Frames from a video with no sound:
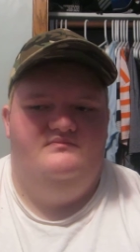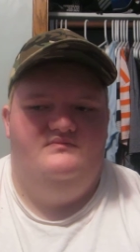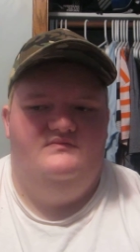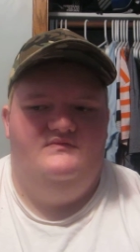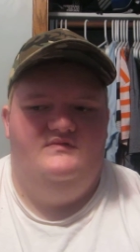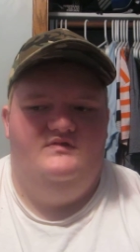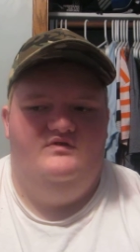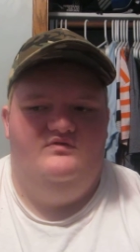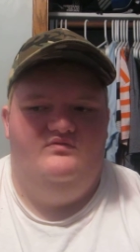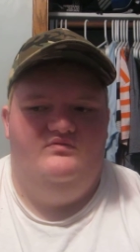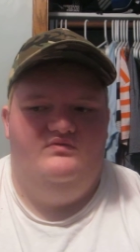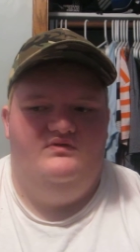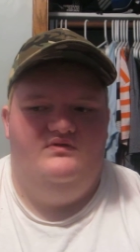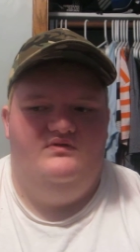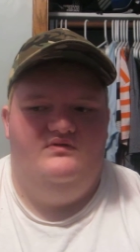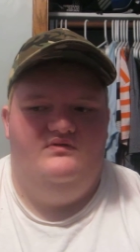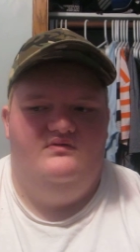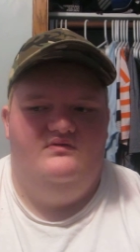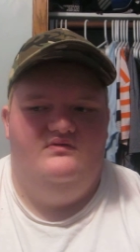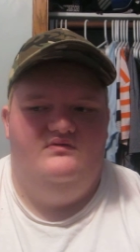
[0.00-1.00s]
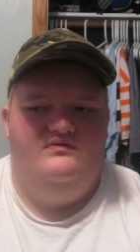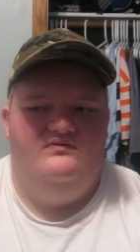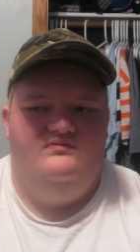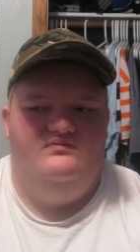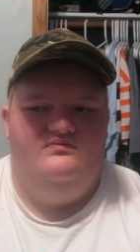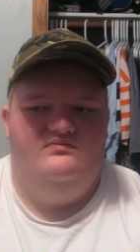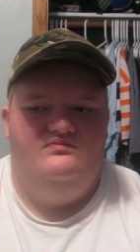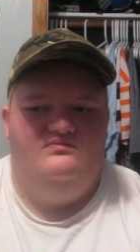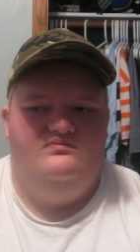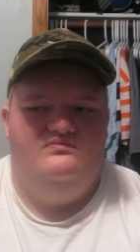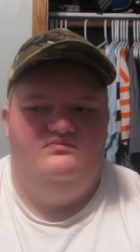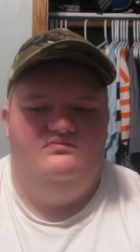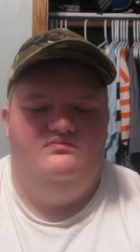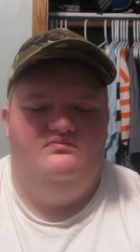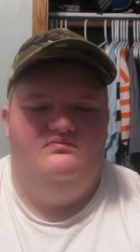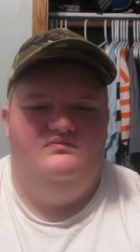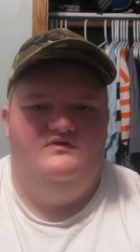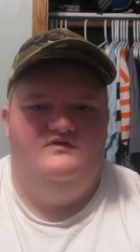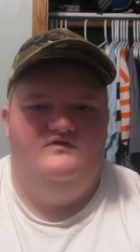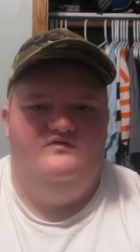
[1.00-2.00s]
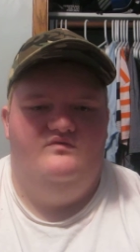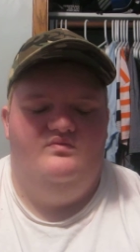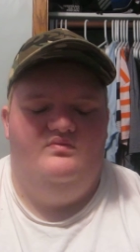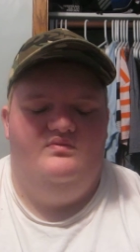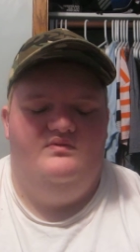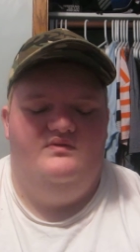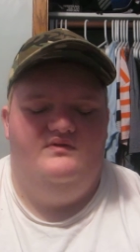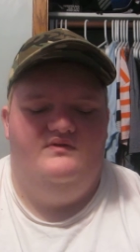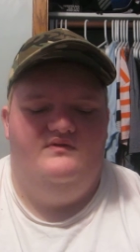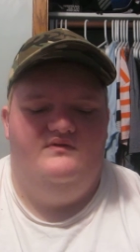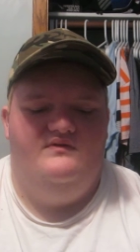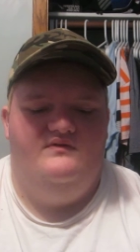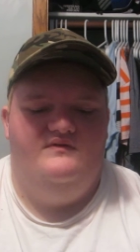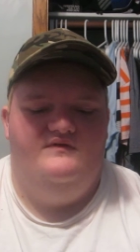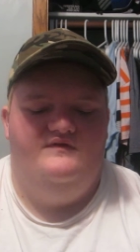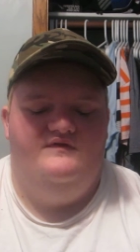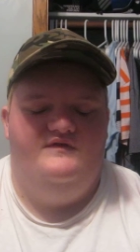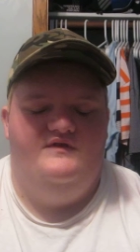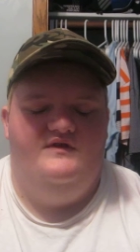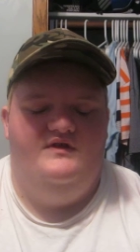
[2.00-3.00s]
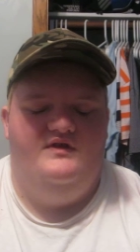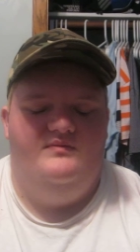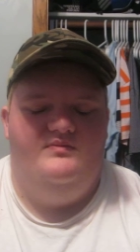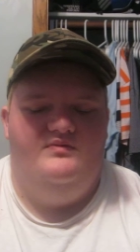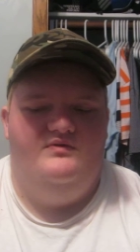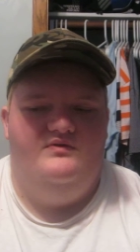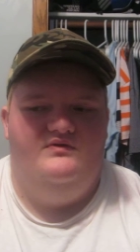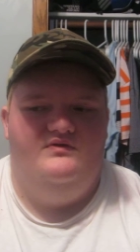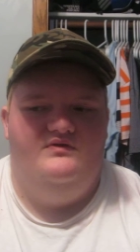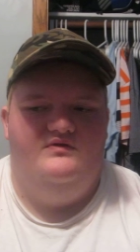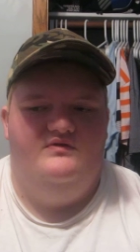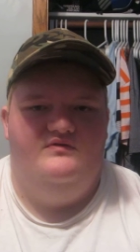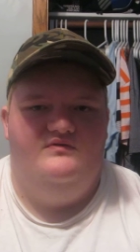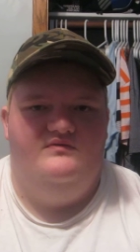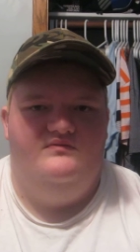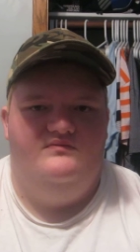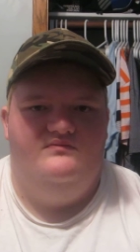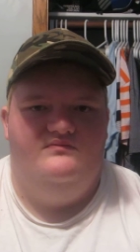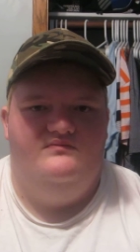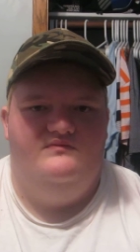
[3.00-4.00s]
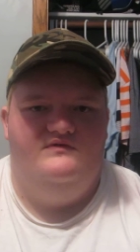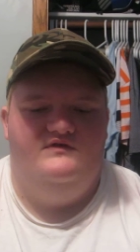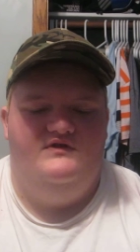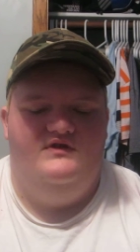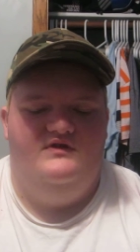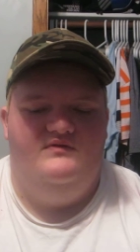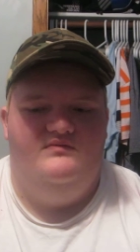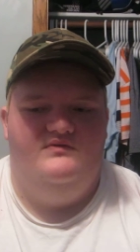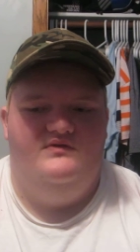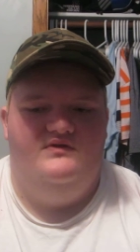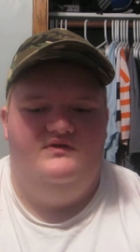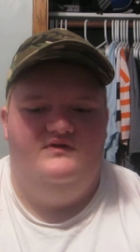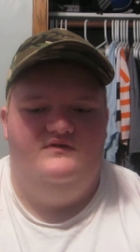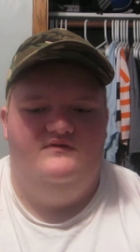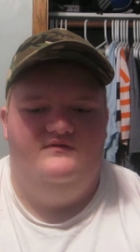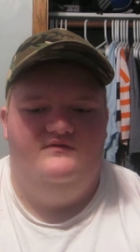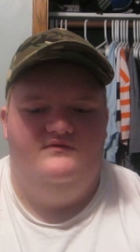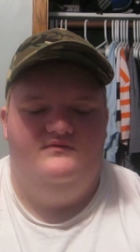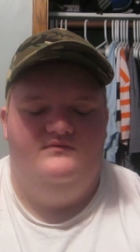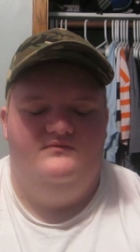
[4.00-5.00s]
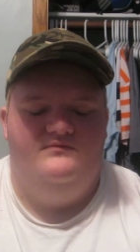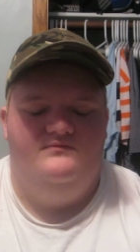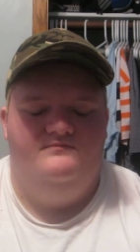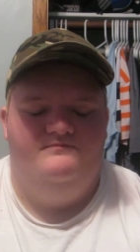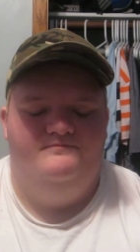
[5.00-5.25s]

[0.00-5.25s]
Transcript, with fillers: You know, with uh, mixed with Sta-Bil, you know, stabilizer.